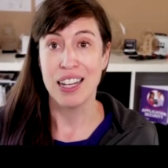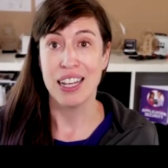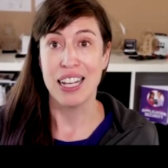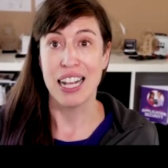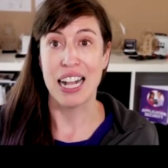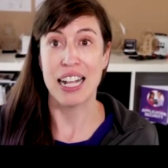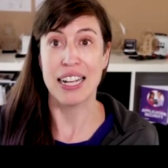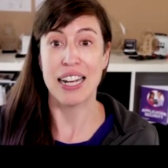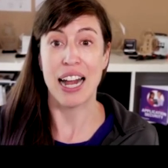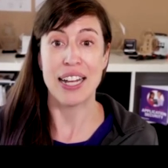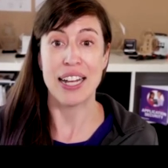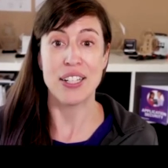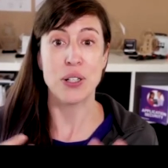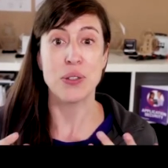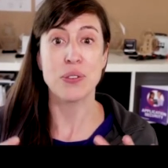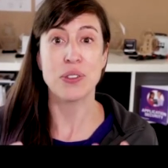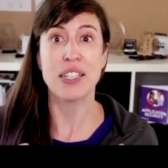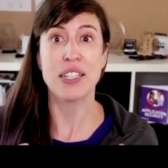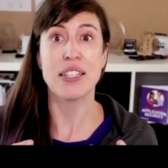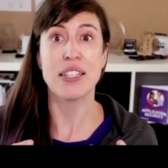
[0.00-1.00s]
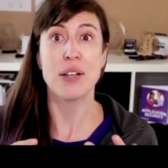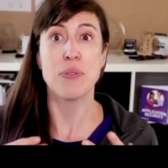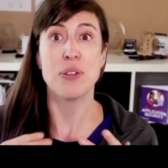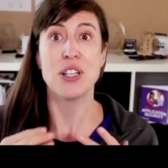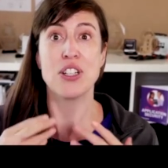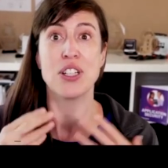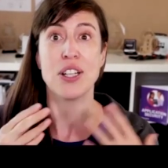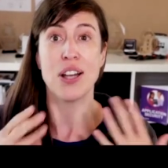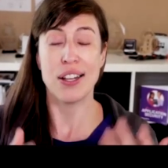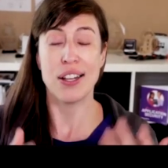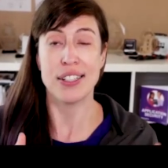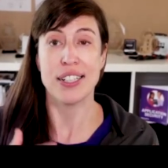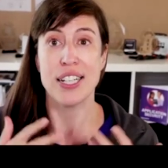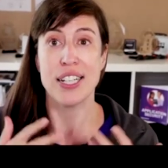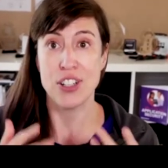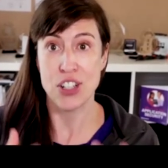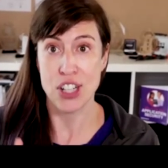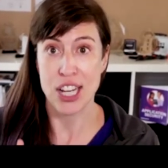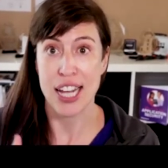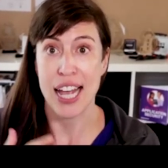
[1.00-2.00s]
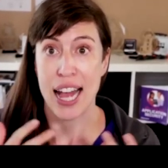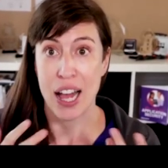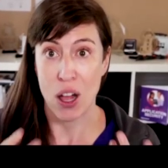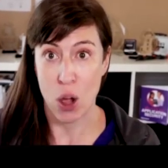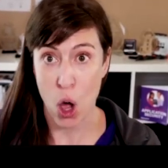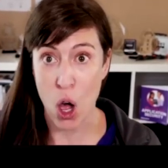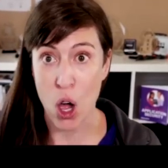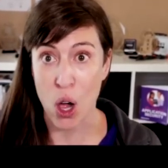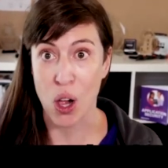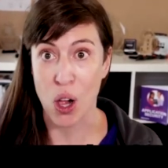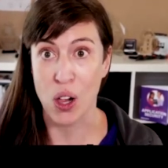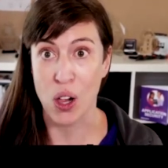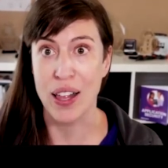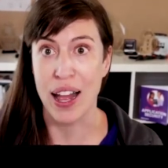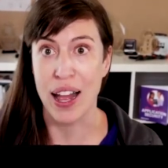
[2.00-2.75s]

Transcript: And I don't think that we should not teach it at all.